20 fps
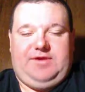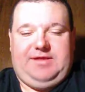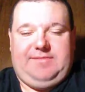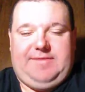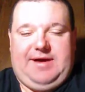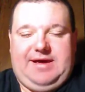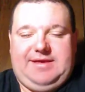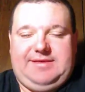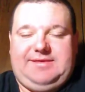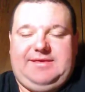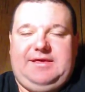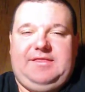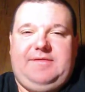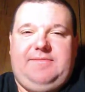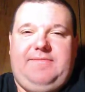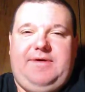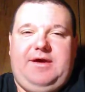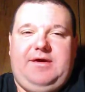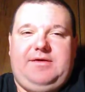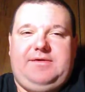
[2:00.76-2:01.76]
really mind seeing
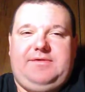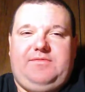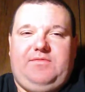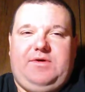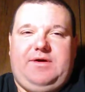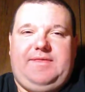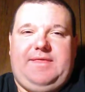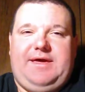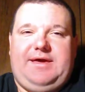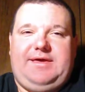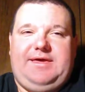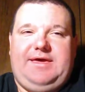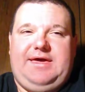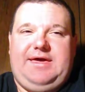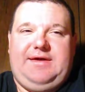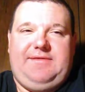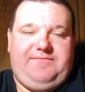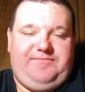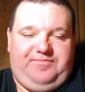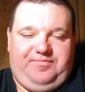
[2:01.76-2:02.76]
the Bears won that
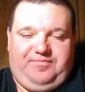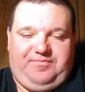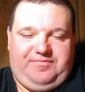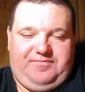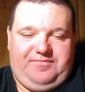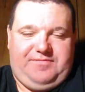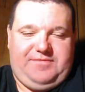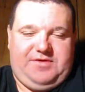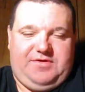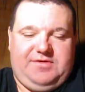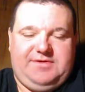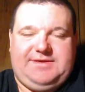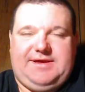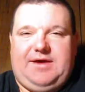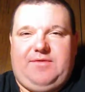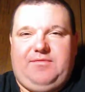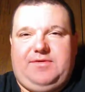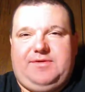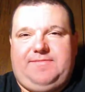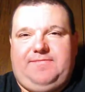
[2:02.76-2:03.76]
game. Because
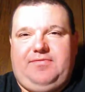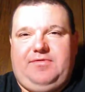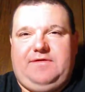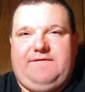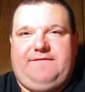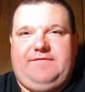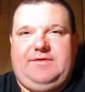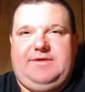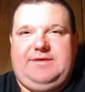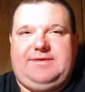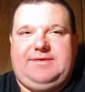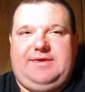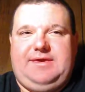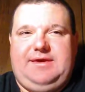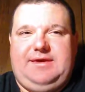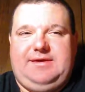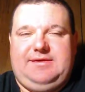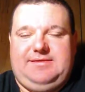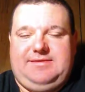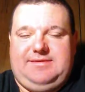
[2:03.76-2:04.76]
I was pulling for the
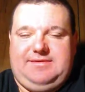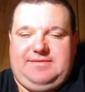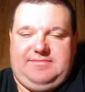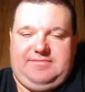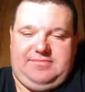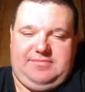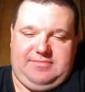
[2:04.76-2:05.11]
Skins.